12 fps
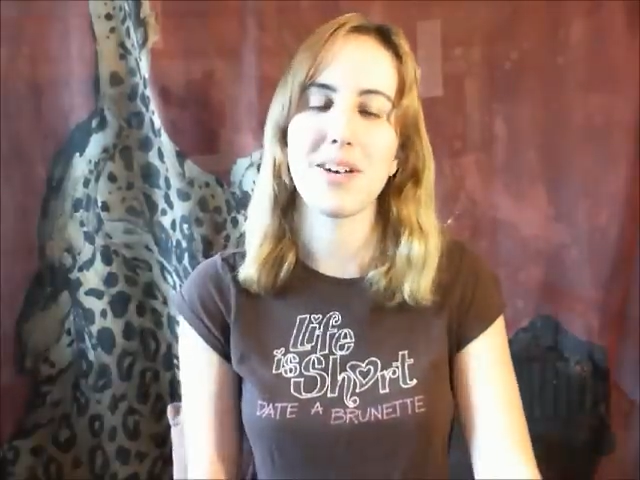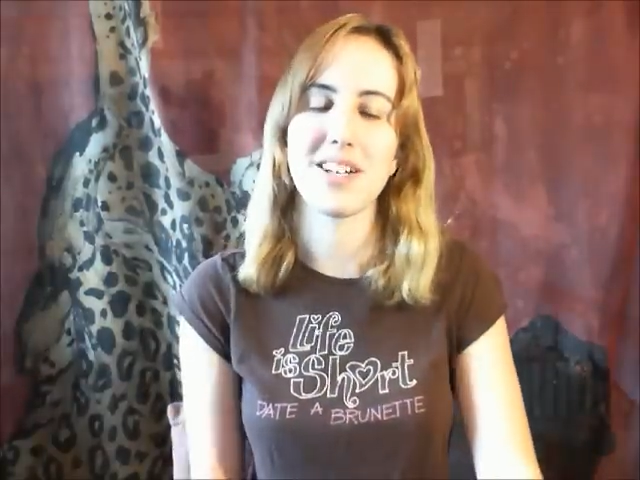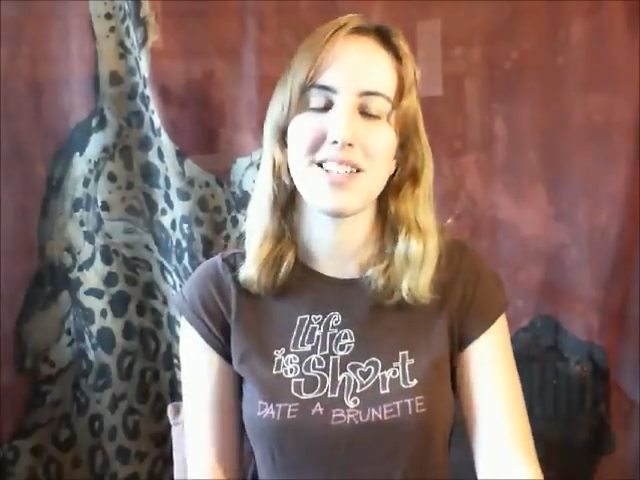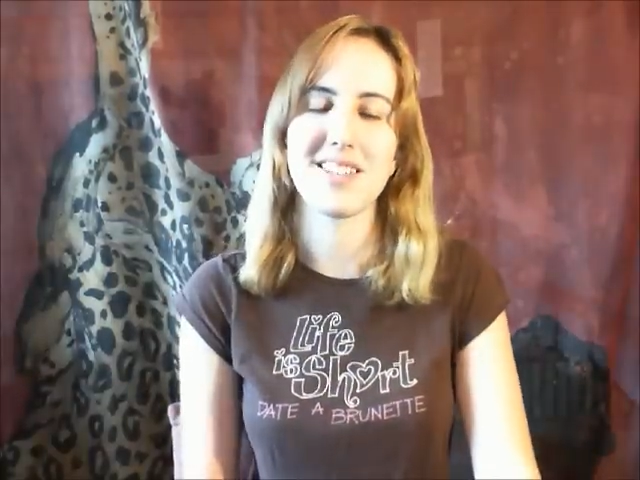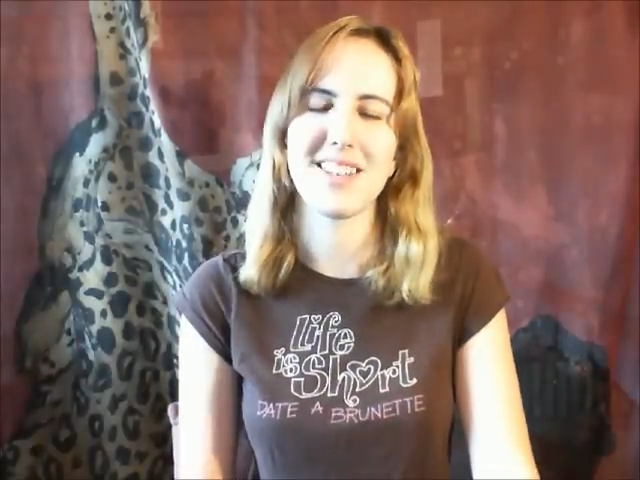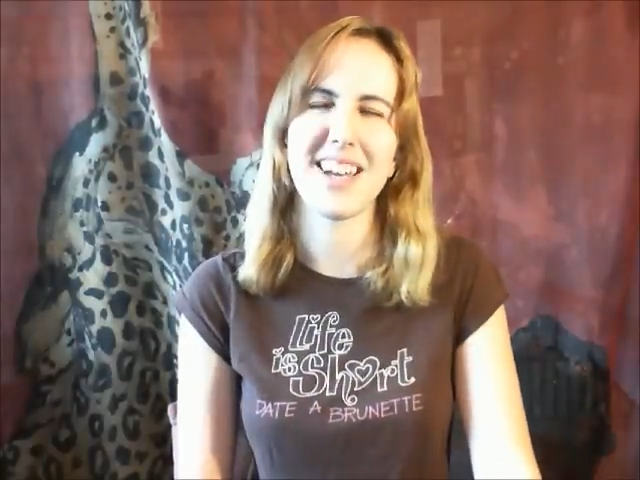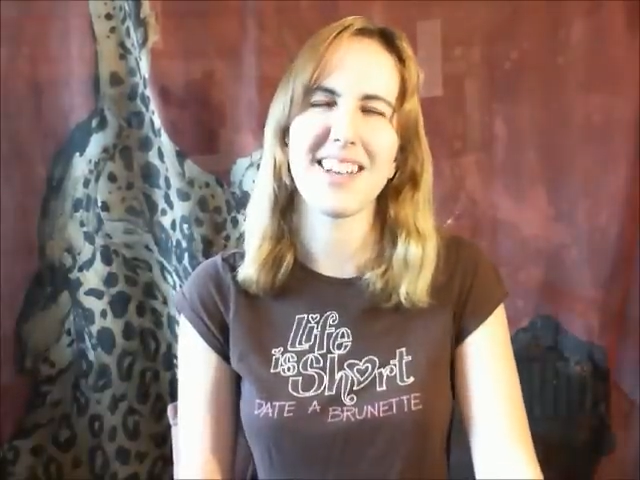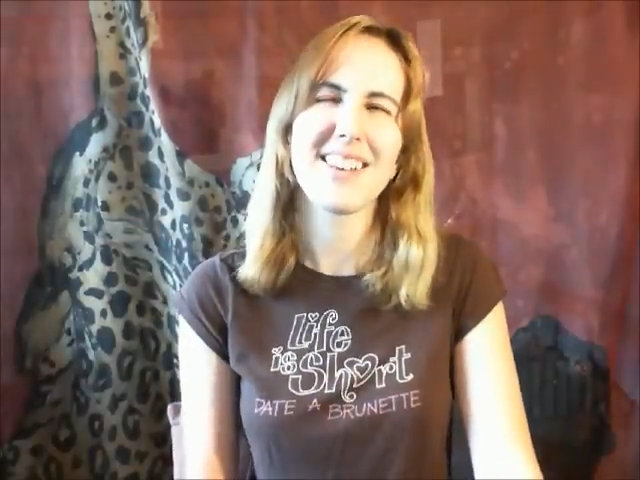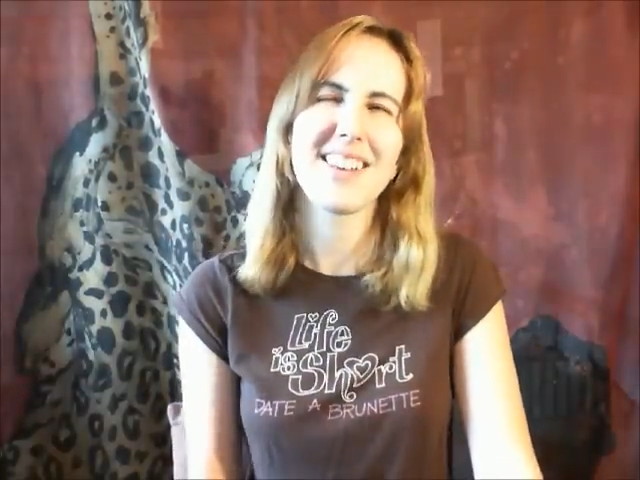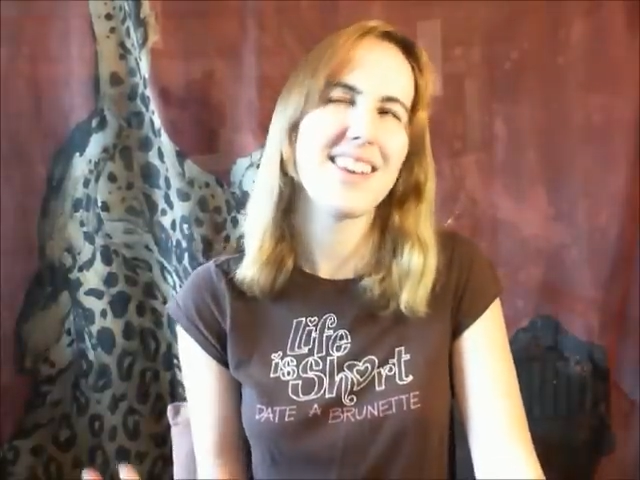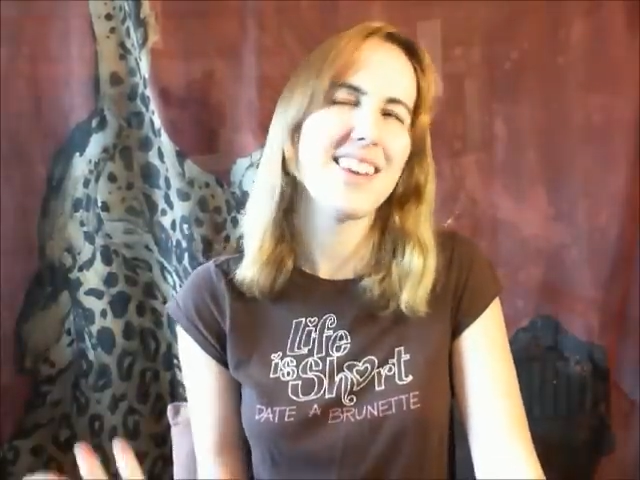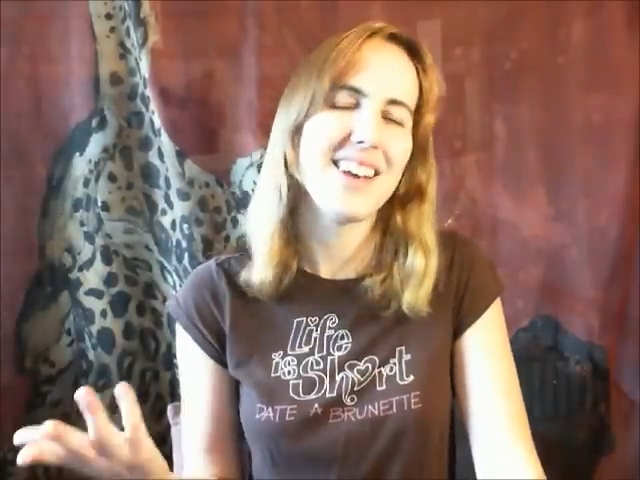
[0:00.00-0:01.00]
And it's like,
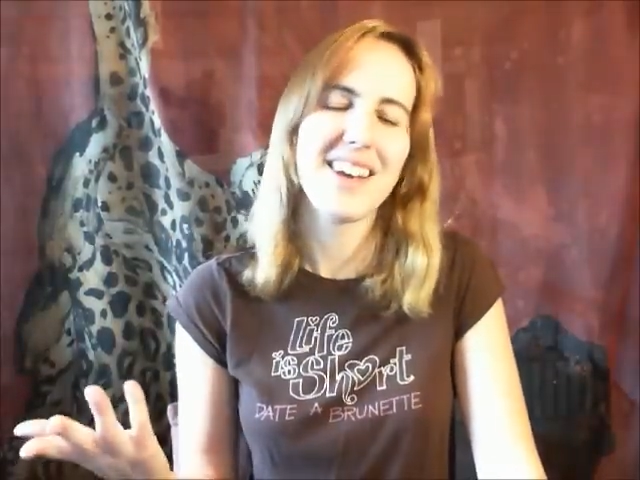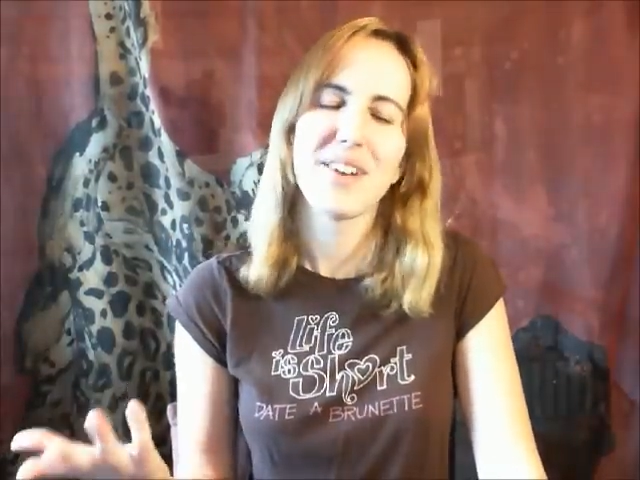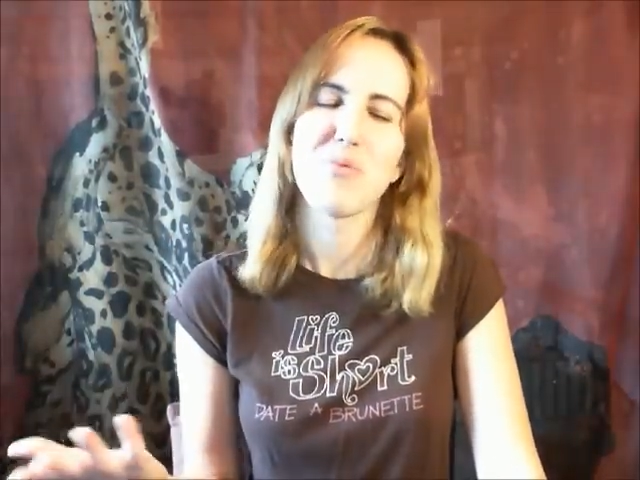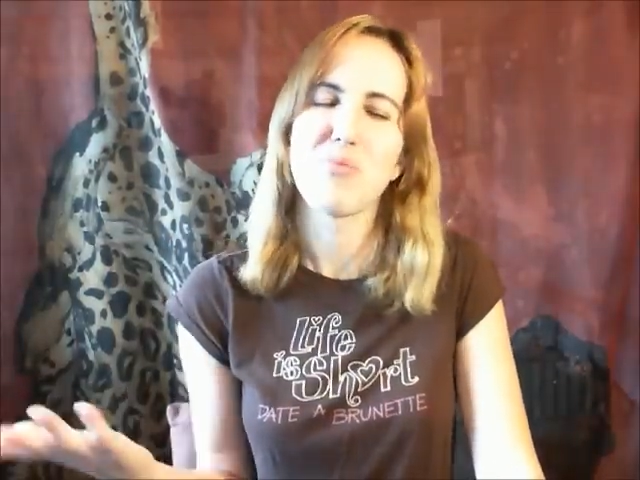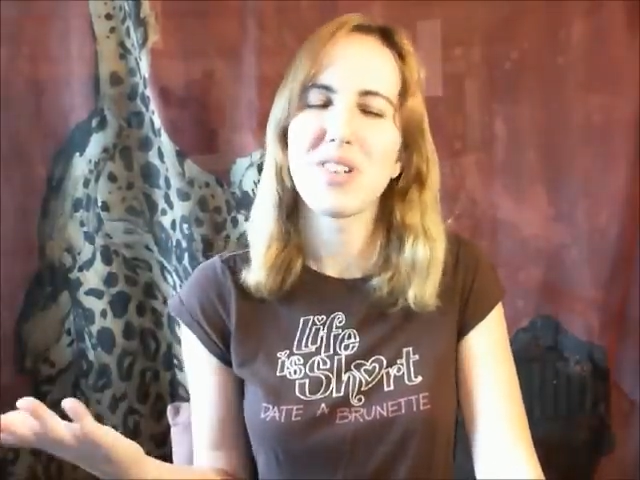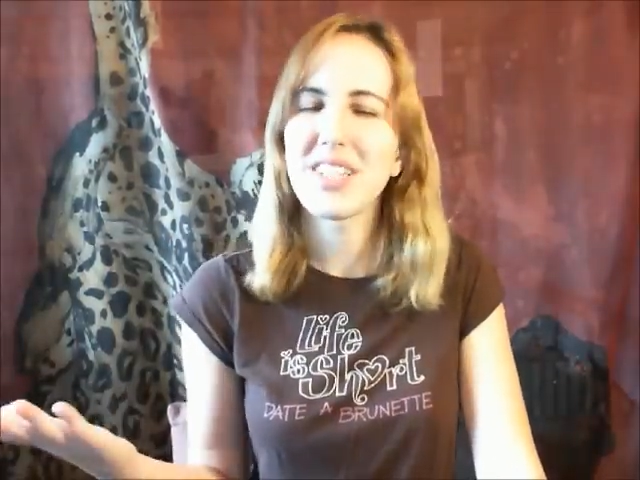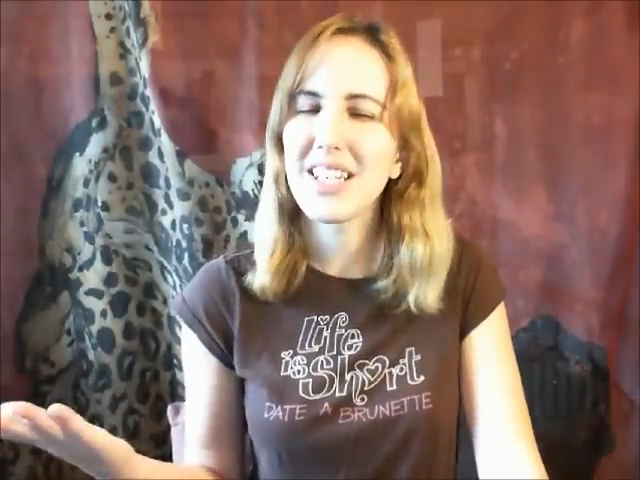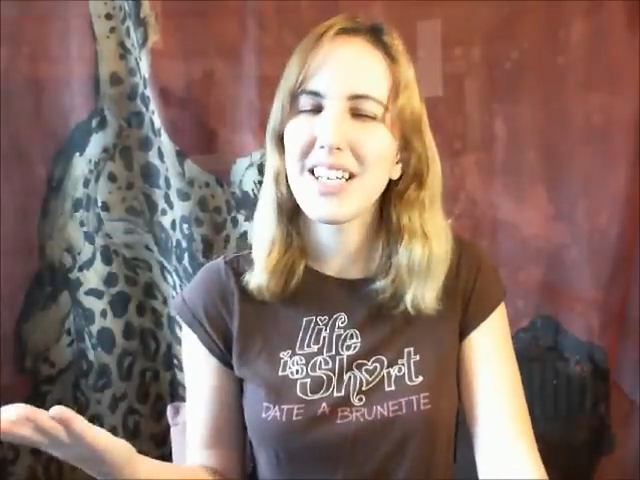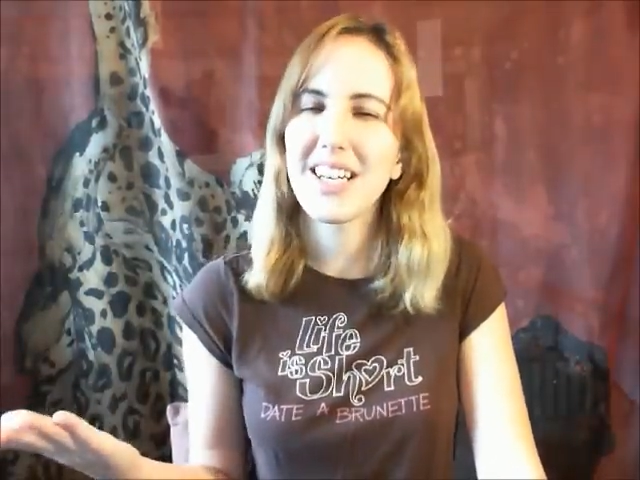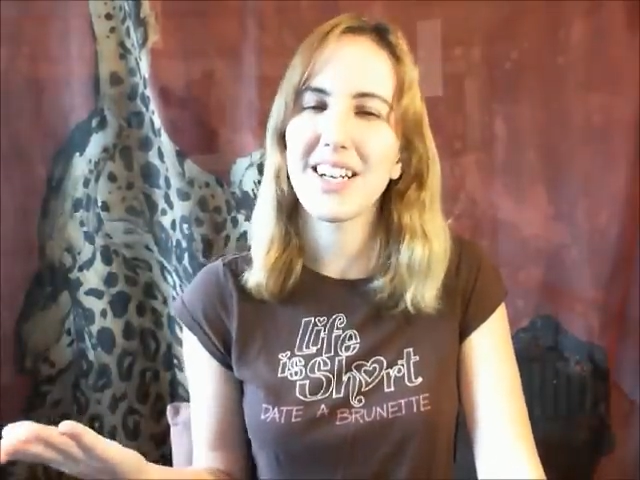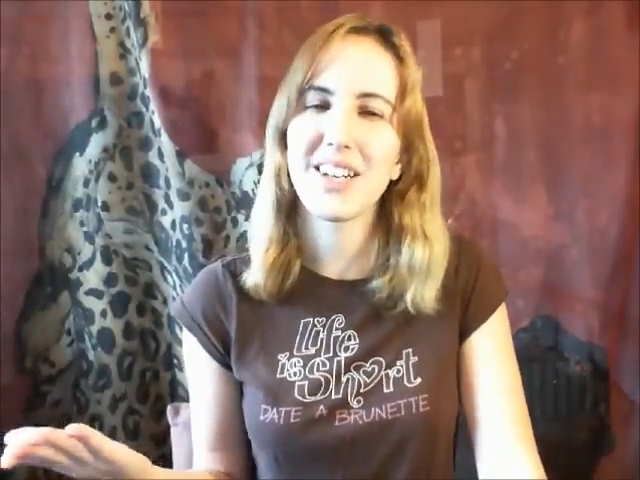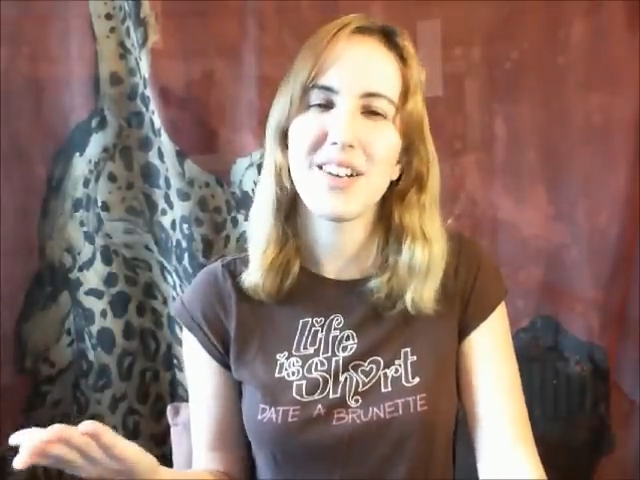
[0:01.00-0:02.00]

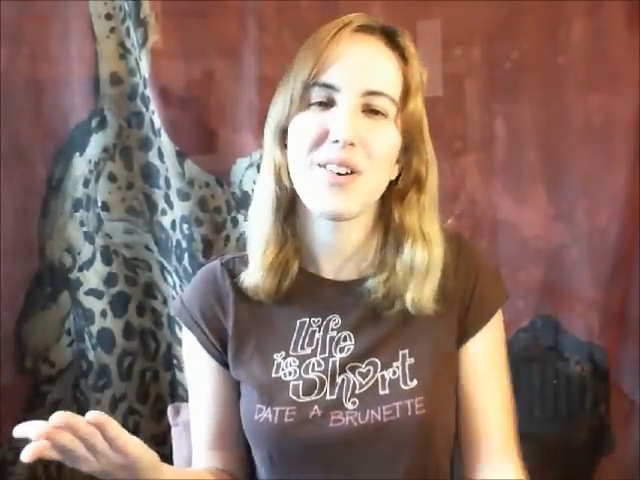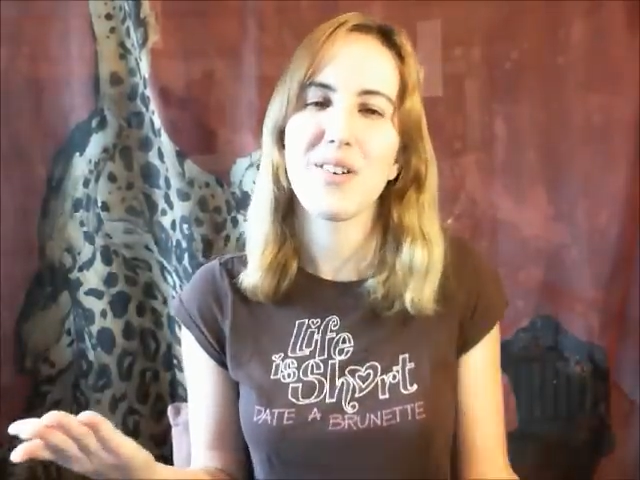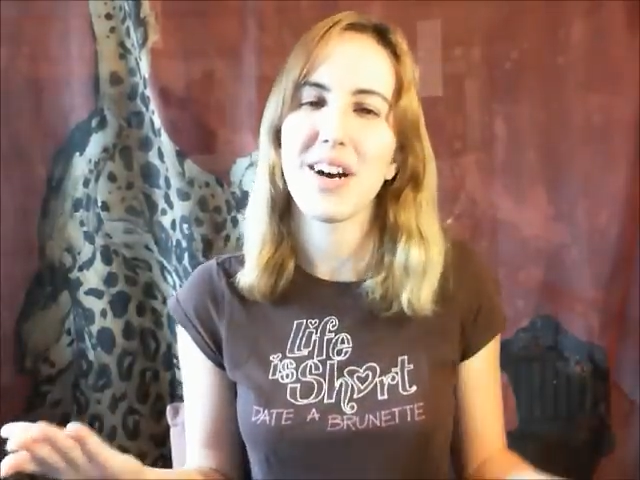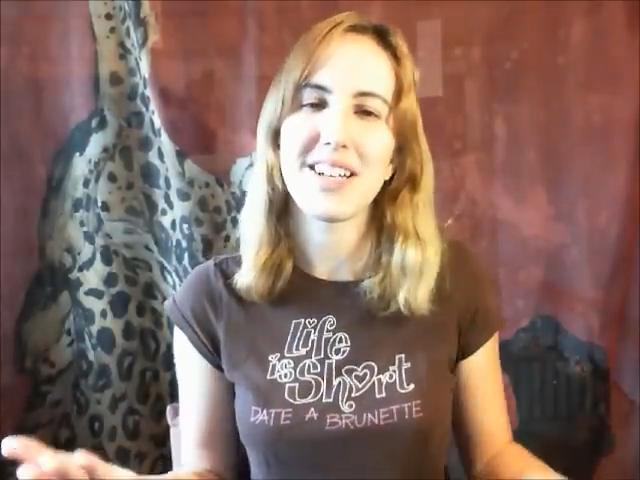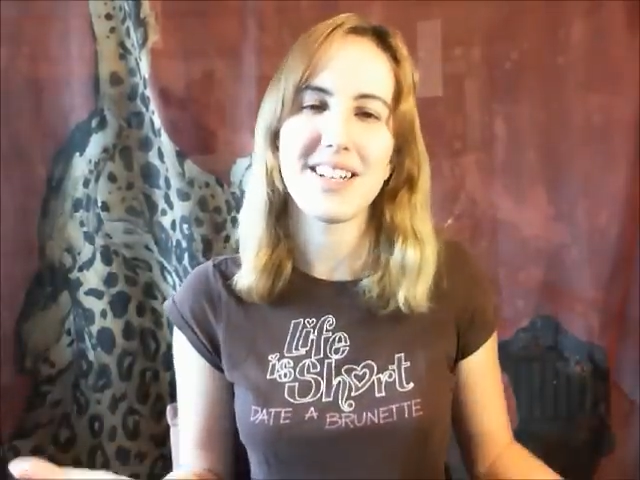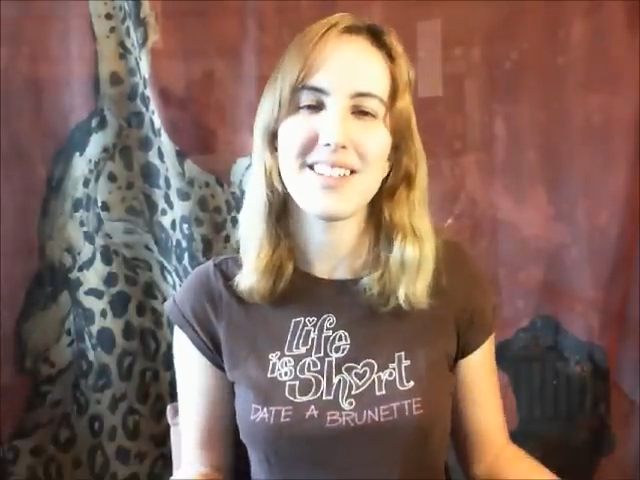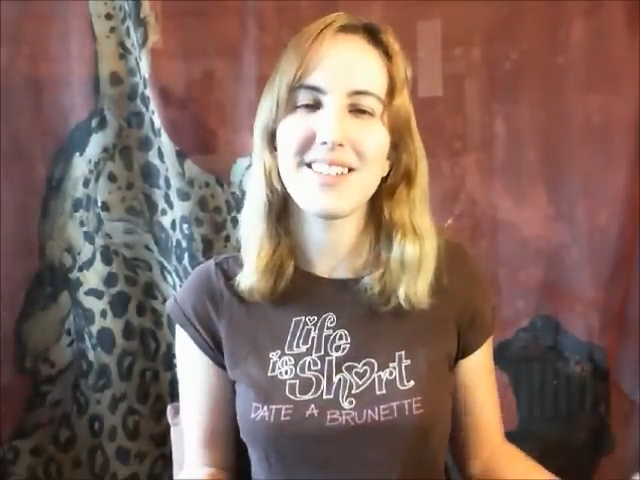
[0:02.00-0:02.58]
really? You know, I.